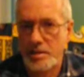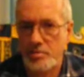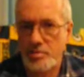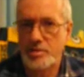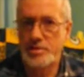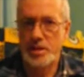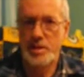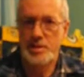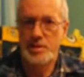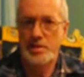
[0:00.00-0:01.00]

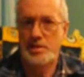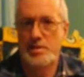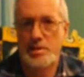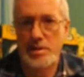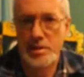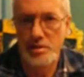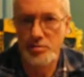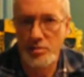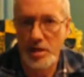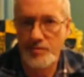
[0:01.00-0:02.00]
Christianity in the
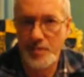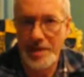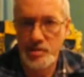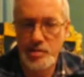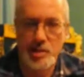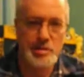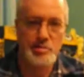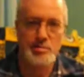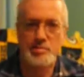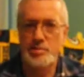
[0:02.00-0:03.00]
right fashion, I
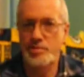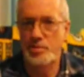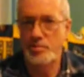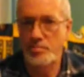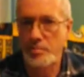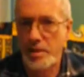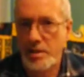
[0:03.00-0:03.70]
know there's a certain